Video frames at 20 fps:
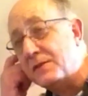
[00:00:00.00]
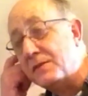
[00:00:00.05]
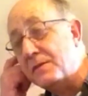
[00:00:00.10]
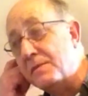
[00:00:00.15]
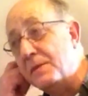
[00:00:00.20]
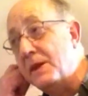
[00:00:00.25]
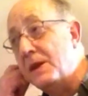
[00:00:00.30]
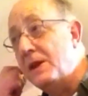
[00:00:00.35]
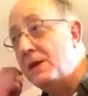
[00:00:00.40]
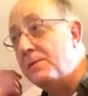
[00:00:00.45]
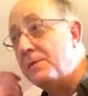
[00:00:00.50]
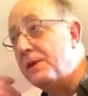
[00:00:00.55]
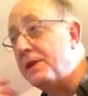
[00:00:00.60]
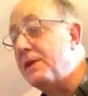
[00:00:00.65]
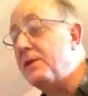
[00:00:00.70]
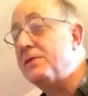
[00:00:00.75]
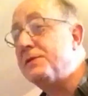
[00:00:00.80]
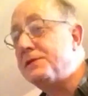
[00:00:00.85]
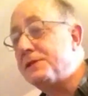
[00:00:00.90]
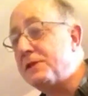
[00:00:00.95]
of them, but
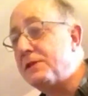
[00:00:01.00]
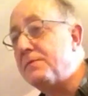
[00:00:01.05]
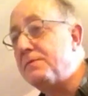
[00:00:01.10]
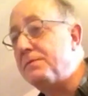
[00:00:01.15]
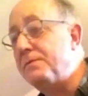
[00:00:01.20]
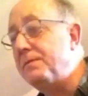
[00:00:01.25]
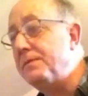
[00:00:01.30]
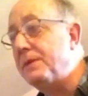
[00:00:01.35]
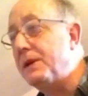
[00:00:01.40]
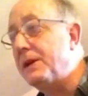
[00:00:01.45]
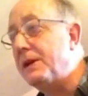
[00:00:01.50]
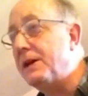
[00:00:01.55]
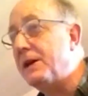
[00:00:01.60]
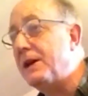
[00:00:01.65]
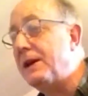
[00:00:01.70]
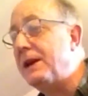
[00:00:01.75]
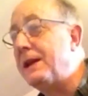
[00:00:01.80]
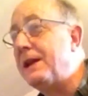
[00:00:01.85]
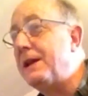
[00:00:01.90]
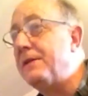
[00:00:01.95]
they also
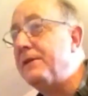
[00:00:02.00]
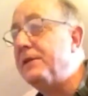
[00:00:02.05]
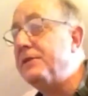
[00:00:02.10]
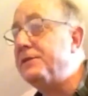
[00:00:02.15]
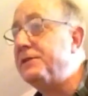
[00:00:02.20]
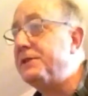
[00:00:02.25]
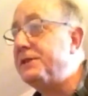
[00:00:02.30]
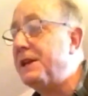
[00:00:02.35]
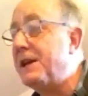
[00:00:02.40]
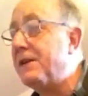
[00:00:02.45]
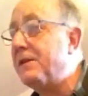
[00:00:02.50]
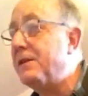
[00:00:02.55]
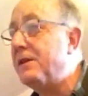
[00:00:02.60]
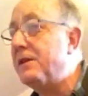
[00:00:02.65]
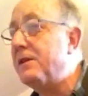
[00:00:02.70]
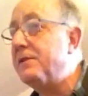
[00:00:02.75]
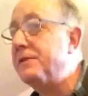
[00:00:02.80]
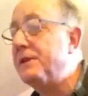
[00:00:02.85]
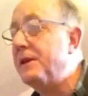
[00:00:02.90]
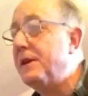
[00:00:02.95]
allow you to
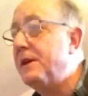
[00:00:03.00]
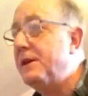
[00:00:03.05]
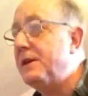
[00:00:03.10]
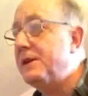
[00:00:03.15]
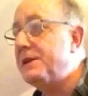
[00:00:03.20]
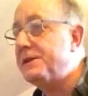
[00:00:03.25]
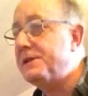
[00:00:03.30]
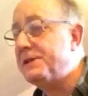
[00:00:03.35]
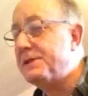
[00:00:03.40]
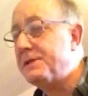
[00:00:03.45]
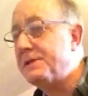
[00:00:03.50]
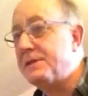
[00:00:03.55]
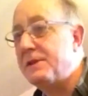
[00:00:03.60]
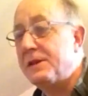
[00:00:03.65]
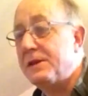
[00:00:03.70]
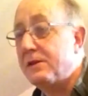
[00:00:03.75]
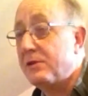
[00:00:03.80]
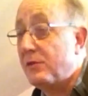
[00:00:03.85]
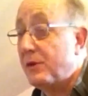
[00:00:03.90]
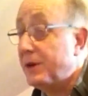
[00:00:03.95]
download
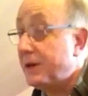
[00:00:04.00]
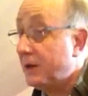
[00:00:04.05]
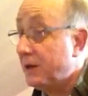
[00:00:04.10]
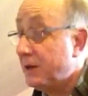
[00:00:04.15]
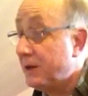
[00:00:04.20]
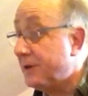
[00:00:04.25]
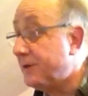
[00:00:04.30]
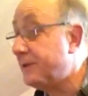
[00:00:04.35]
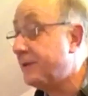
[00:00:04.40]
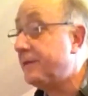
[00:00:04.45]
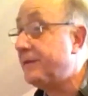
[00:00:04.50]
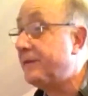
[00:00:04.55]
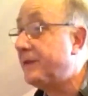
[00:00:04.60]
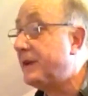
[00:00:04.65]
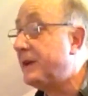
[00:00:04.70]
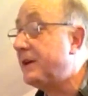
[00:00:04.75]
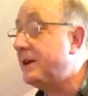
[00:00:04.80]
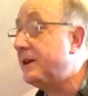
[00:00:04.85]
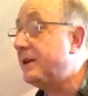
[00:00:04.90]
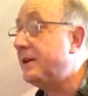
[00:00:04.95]
quite a lot of
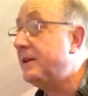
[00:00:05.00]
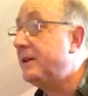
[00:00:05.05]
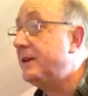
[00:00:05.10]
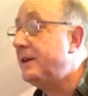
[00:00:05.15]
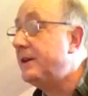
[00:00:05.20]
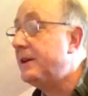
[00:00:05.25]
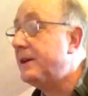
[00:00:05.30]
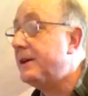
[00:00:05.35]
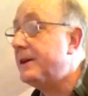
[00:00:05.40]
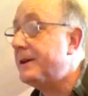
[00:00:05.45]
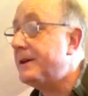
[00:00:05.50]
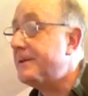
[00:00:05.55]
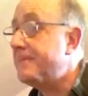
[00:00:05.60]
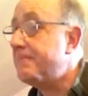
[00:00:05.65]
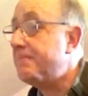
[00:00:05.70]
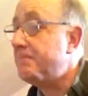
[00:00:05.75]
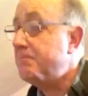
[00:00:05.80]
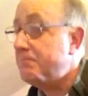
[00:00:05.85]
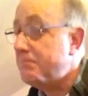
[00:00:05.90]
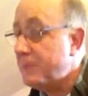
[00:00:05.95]
their
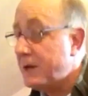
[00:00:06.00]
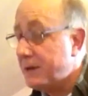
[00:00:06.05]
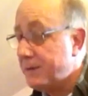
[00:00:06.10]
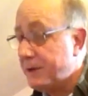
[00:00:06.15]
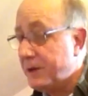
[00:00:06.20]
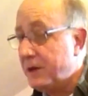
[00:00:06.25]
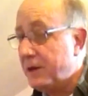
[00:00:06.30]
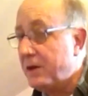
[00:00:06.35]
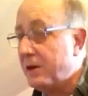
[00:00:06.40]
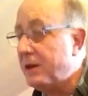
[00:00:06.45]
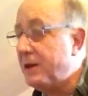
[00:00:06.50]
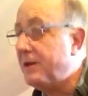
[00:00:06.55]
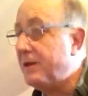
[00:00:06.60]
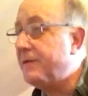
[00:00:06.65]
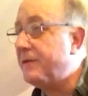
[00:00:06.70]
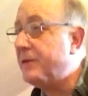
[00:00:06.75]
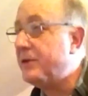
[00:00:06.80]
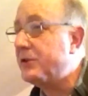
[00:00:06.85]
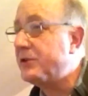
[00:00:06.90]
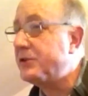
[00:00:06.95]
maybe earlier
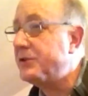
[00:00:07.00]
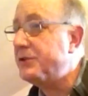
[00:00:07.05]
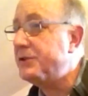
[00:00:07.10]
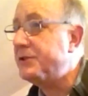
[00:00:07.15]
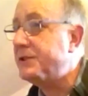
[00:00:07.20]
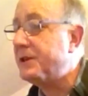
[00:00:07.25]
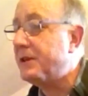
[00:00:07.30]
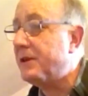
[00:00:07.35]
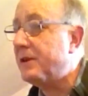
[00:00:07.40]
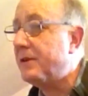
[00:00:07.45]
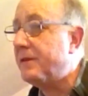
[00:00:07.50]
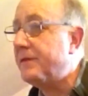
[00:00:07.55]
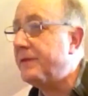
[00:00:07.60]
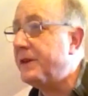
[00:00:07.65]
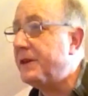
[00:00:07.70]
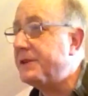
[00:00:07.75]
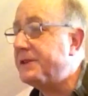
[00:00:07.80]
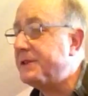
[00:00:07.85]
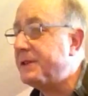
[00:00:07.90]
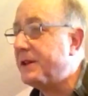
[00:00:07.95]
versions of
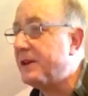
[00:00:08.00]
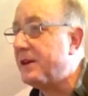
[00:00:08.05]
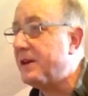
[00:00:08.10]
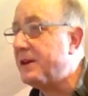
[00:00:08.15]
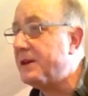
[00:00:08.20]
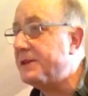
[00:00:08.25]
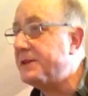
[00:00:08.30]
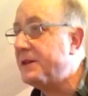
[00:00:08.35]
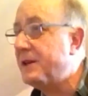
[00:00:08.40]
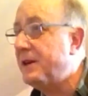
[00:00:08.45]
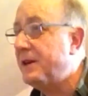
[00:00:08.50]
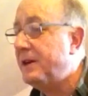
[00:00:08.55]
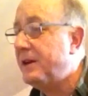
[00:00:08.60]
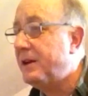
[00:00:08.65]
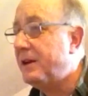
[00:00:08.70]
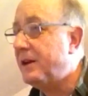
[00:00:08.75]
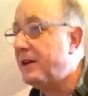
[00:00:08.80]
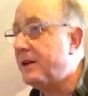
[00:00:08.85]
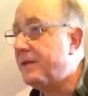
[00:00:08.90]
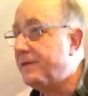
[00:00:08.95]
VSTis
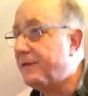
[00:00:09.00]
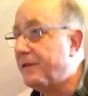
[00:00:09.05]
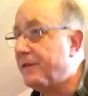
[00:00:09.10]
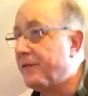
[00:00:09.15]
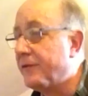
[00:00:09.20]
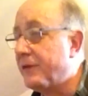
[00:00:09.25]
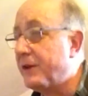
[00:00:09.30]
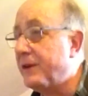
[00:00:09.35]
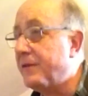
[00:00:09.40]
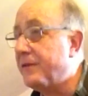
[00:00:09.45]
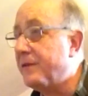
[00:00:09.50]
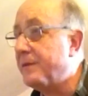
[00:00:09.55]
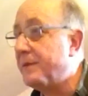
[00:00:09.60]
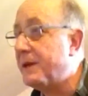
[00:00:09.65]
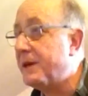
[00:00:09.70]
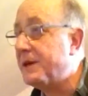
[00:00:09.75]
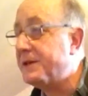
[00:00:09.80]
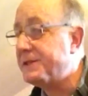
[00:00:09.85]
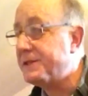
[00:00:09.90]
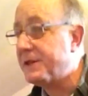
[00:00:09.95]
for free from
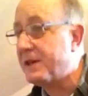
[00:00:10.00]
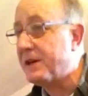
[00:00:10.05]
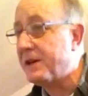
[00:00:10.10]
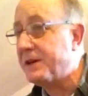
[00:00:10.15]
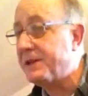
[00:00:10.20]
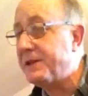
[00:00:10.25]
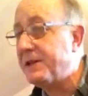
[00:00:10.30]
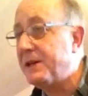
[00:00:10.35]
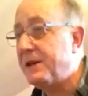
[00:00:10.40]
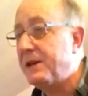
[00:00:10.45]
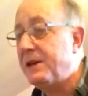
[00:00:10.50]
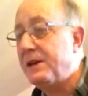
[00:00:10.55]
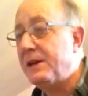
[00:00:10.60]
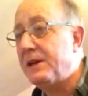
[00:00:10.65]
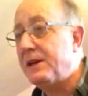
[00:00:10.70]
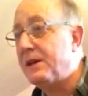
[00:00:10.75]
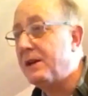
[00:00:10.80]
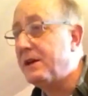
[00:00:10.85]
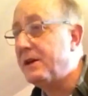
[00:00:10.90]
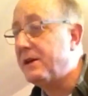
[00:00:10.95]
their site.
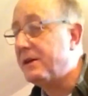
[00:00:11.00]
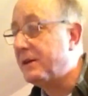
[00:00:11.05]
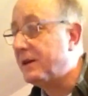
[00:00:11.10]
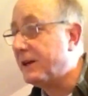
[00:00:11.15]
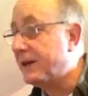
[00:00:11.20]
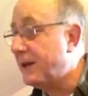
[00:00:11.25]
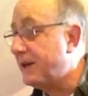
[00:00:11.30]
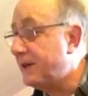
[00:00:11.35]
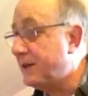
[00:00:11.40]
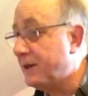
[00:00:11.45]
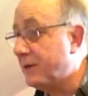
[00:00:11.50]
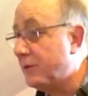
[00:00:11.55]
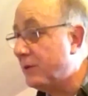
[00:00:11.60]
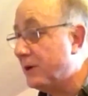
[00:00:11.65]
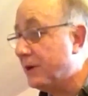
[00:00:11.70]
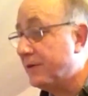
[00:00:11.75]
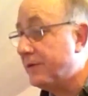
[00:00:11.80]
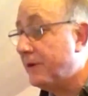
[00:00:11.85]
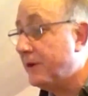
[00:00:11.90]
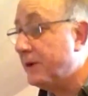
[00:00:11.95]
Again, they
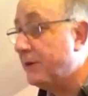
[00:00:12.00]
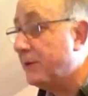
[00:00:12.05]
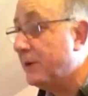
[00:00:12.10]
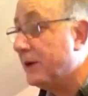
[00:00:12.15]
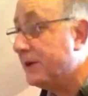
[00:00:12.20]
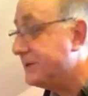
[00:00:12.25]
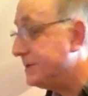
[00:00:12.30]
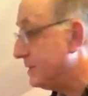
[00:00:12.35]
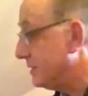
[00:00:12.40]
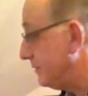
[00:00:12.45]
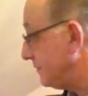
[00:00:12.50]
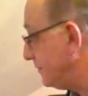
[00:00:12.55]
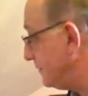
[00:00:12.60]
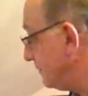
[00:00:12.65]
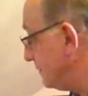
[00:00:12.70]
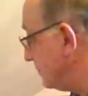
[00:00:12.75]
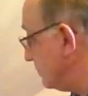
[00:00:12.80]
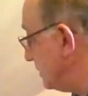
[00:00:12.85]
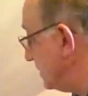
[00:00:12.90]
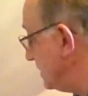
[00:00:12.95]
work very well. So
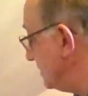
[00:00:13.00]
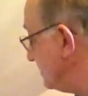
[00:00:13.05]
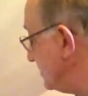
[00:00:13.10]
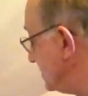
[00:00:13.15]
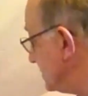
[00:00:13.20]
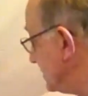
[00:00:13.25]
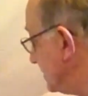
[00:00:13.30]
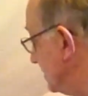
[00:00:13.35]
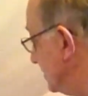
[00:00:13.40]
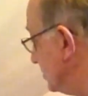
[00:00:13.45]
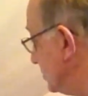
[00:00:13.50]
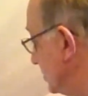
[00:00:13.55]
what I'm just going to